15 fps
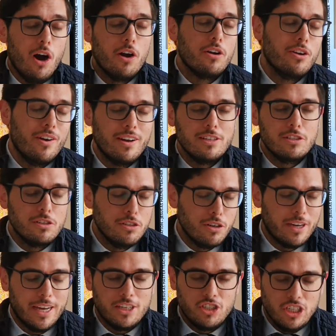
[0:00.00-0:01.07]
are going to
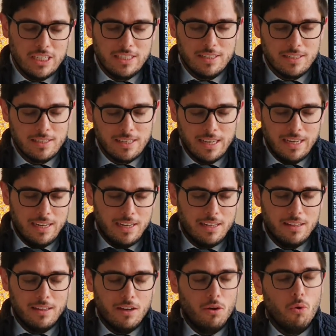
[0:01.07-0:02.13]
look at Jesus,
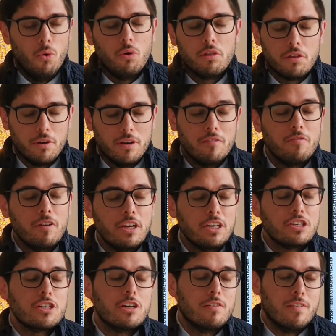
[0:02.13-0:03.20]
the author and
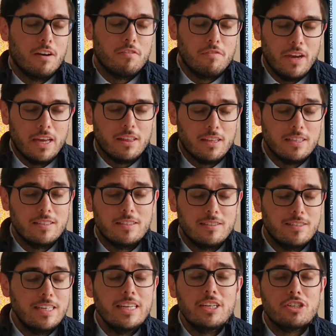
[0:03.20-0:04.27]
finisher of our faith, the
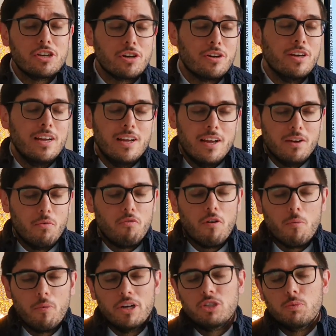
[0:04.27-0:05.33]
teacher
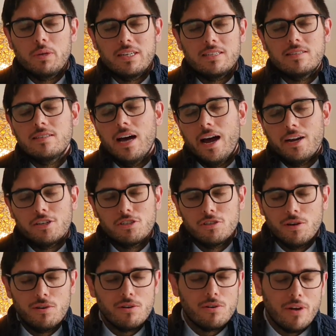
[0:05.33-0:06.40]
from which we desire
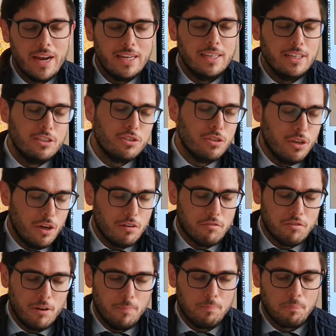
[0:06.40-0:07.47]
so greatly to learn
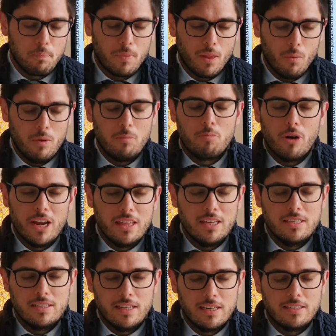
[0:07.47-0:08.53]
from. We pray
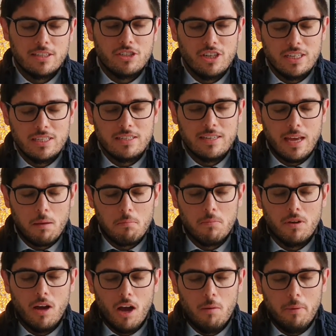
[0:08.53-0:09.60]
these things in Jesus' name.
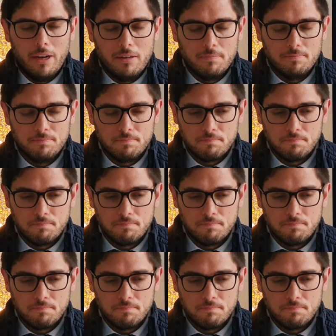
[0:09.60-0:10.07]
Amen.